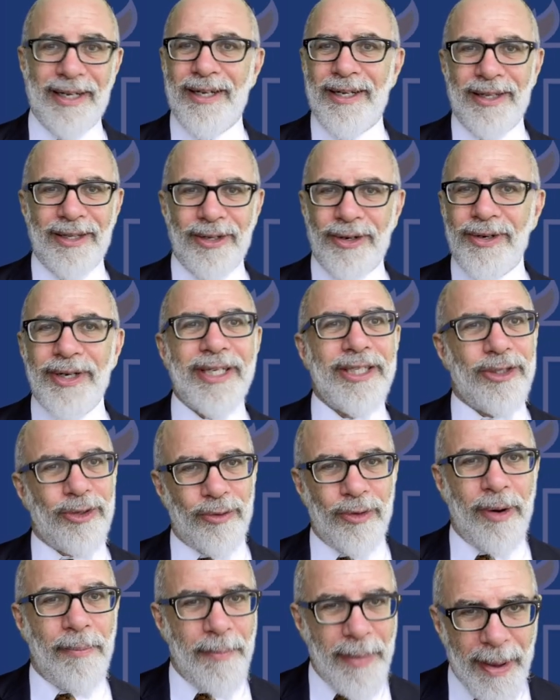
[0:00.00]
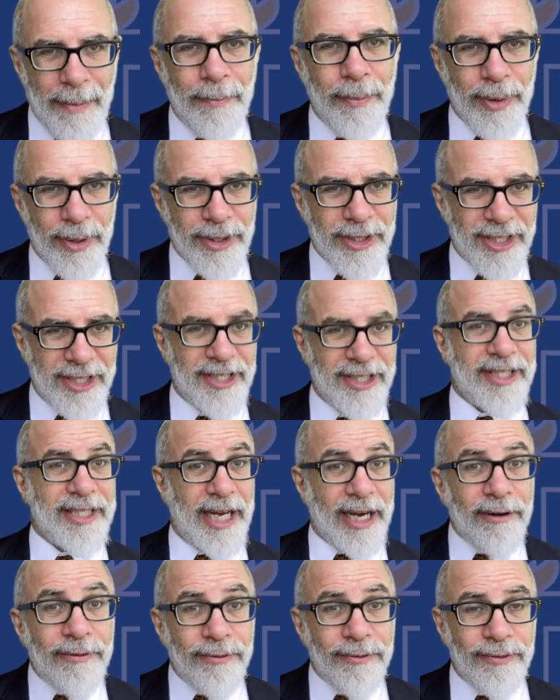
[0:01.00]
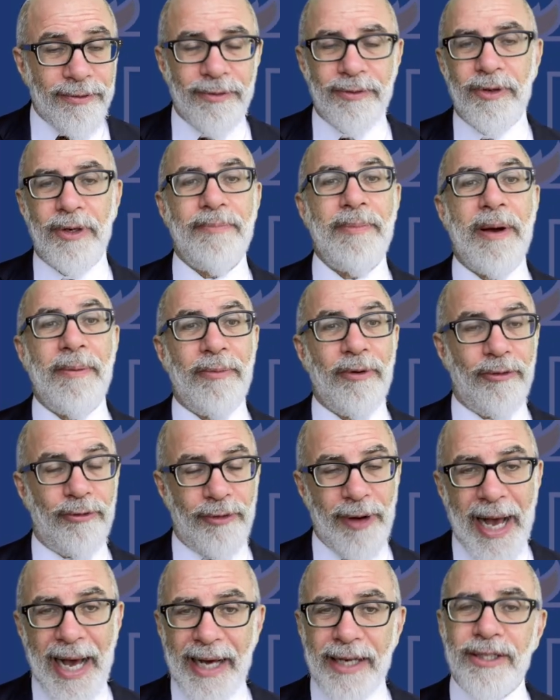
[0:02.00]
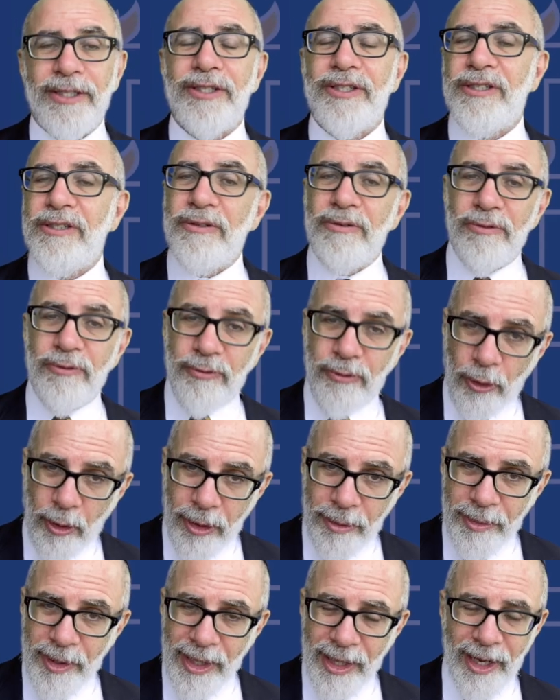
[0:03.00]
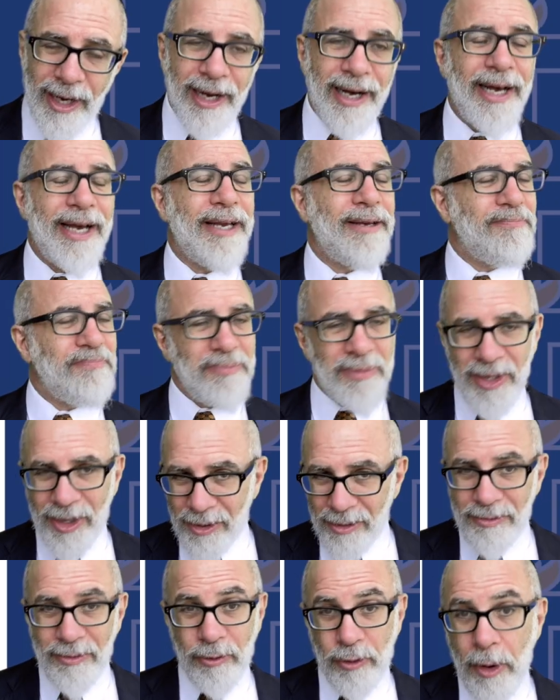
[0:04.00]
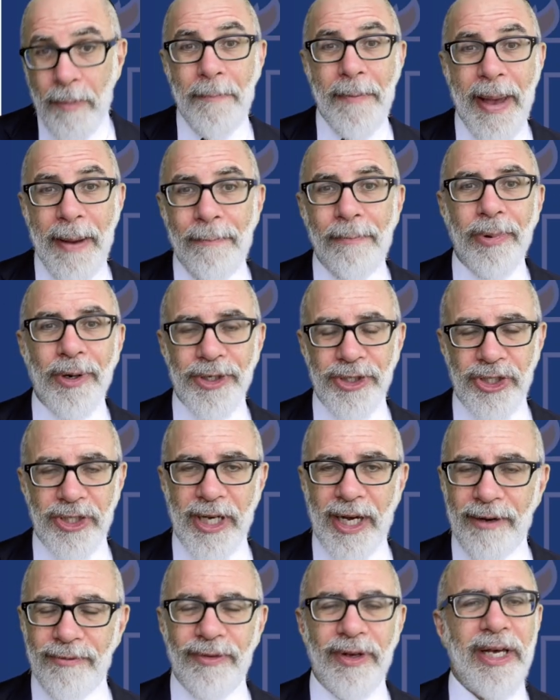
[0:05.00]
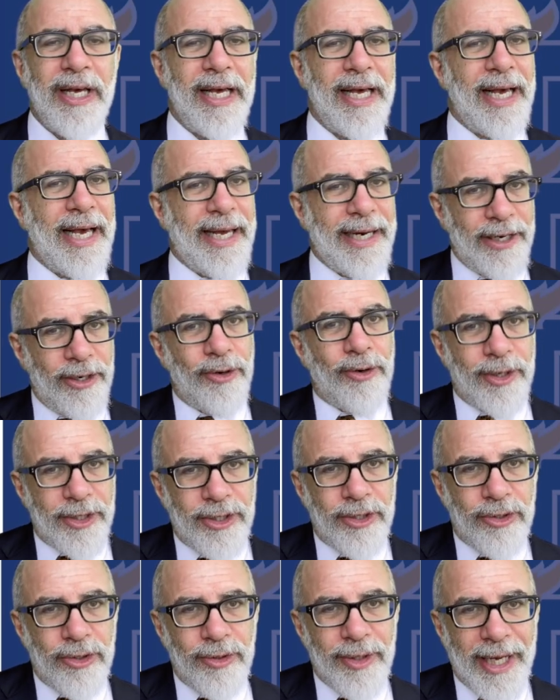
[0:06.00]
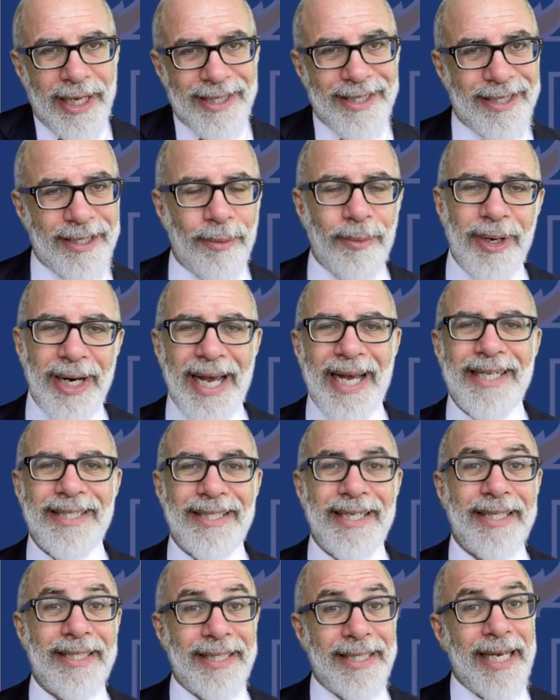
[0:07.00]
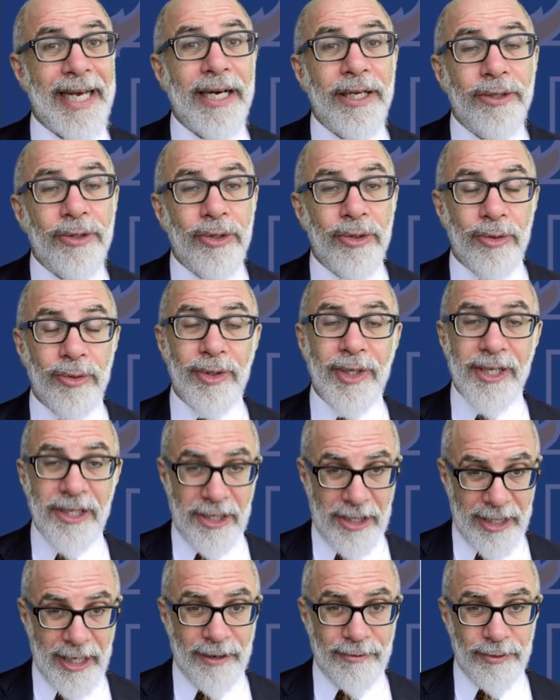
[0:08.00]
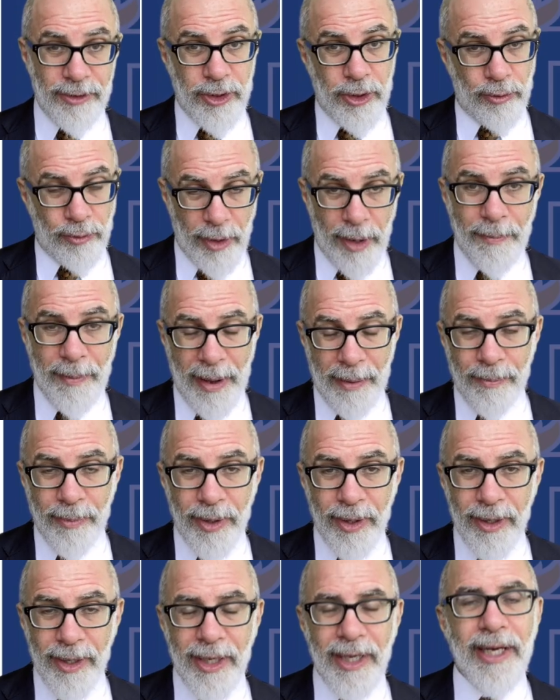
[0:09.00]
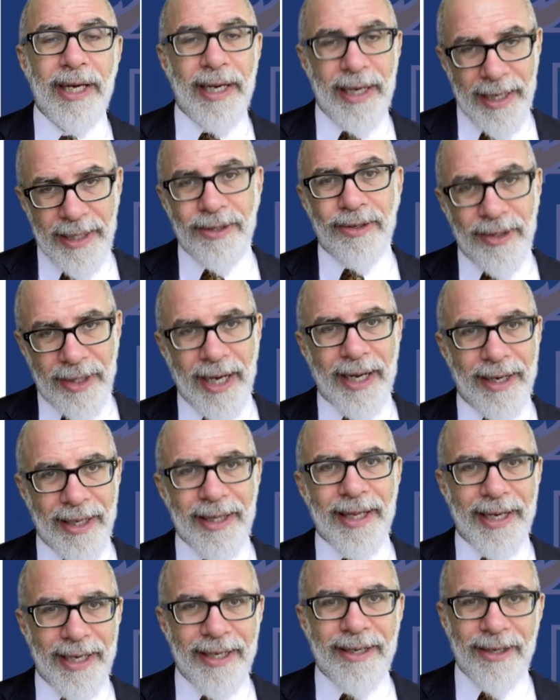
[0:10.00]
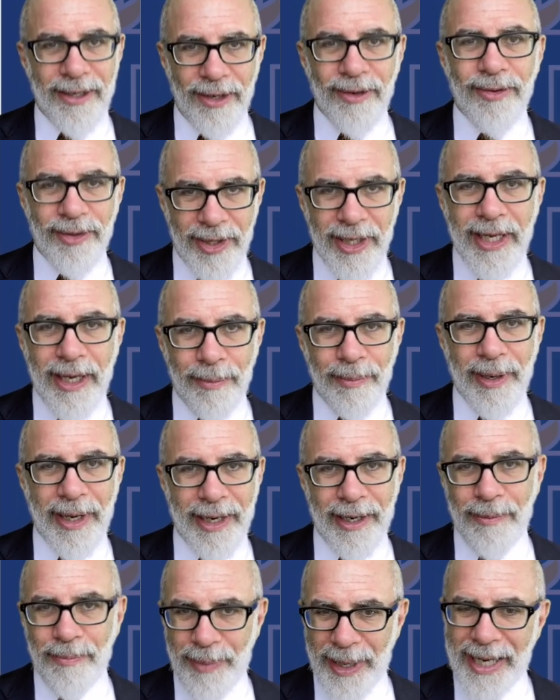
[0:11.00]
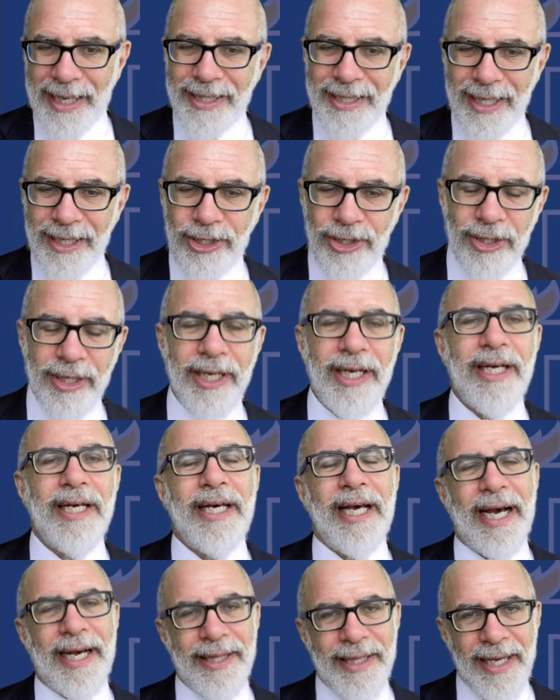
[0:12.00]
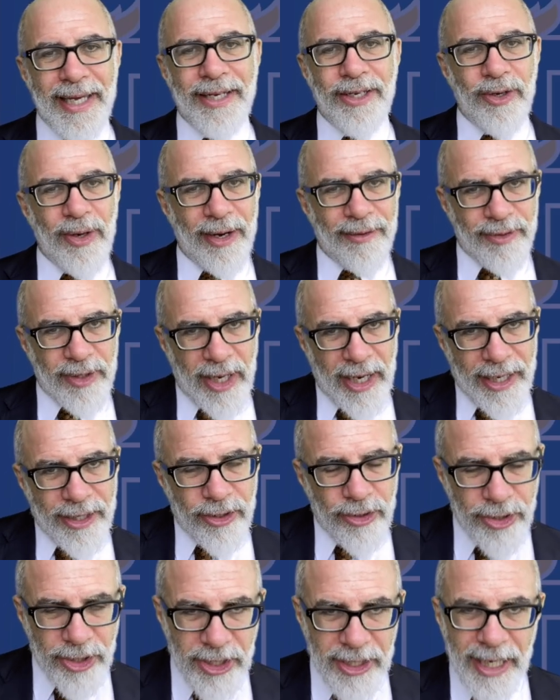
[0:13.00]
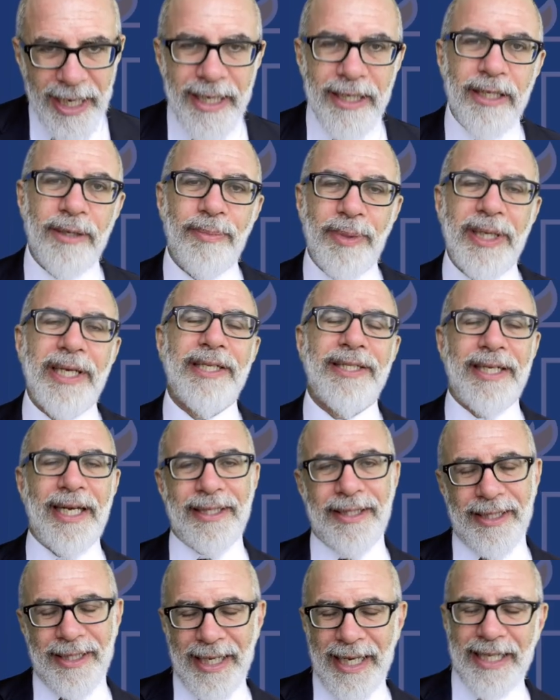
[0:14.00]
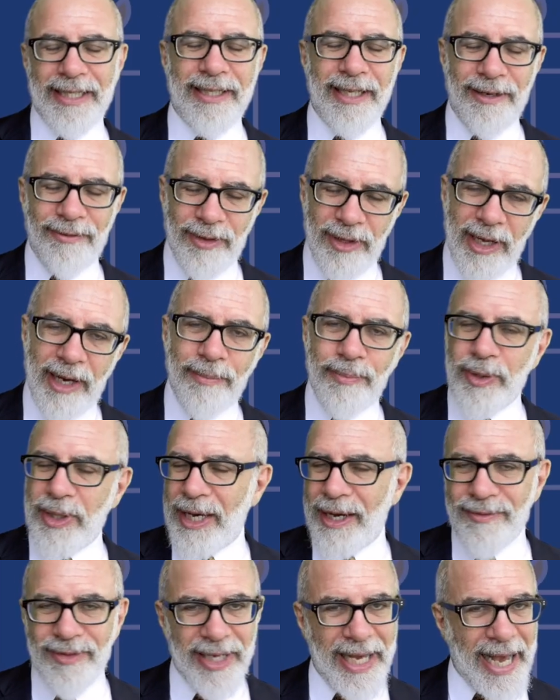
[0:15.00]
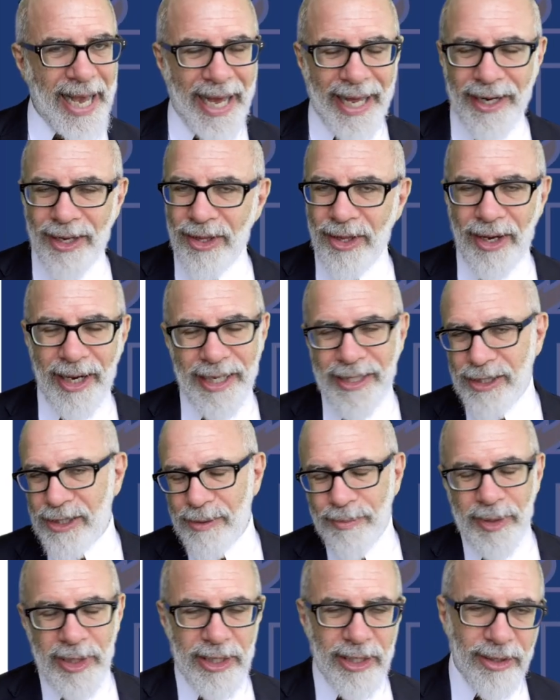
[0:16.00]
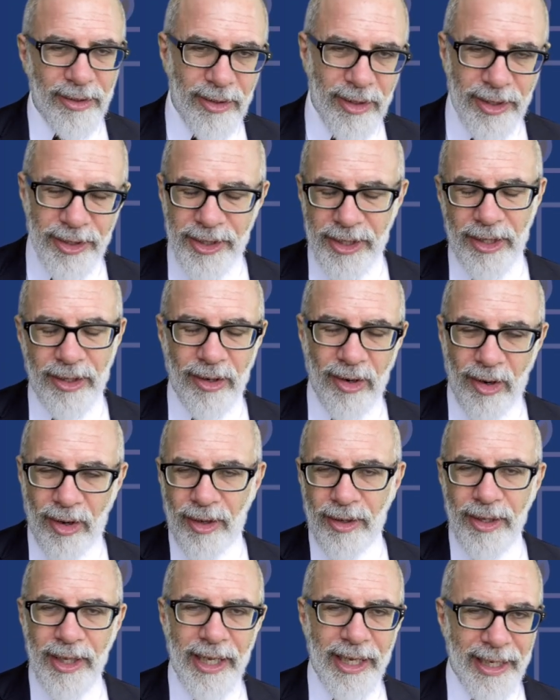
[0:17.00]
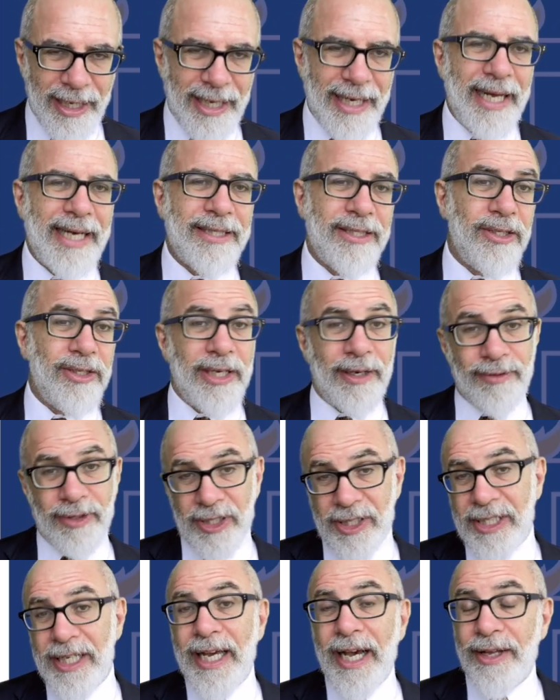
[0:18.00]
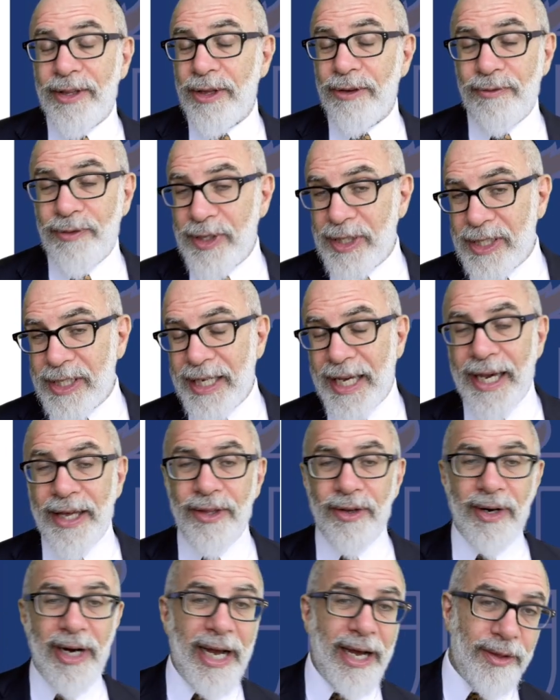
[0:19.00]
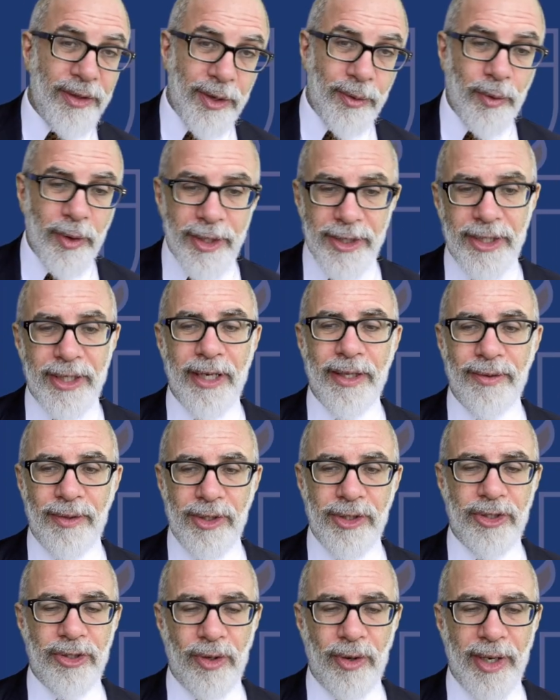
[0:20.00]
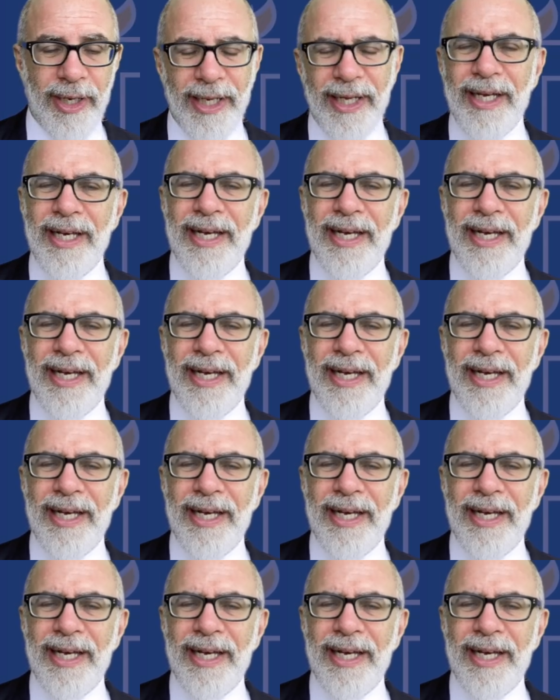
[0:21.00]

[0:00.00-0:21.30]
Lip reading: learning to remember stuff, remember facts, formulae, remember stuff. And in order to do that, someone has to tell you the stuff to remember, and you got to think about it and pay attention. And then you have to understand it, because that's the next level up. You have to analyze the materials that are all connected. You have to see how they fit together, how they work together, and so on.